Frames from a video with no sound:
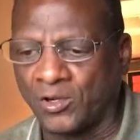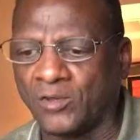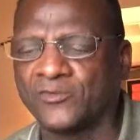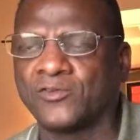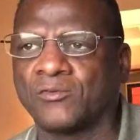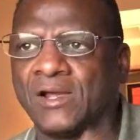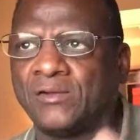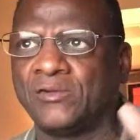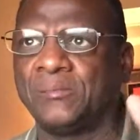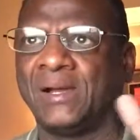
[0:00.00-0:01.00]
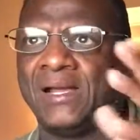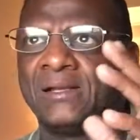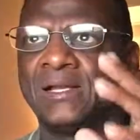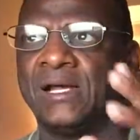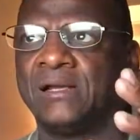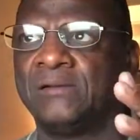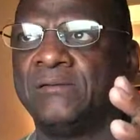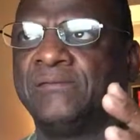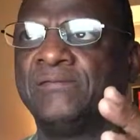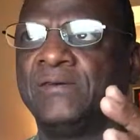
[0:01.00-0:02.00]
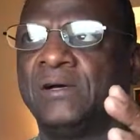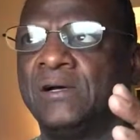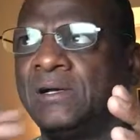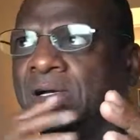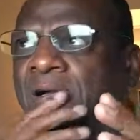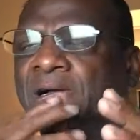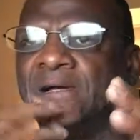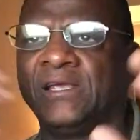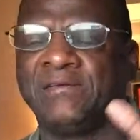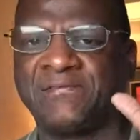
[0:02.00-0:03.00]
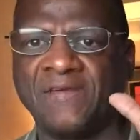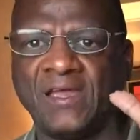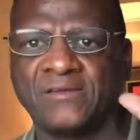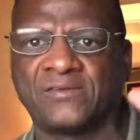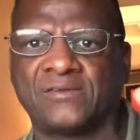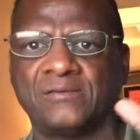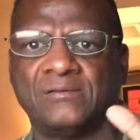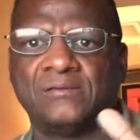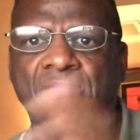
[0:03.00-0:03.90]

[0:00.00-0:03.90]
all surrounded by a lot of effects,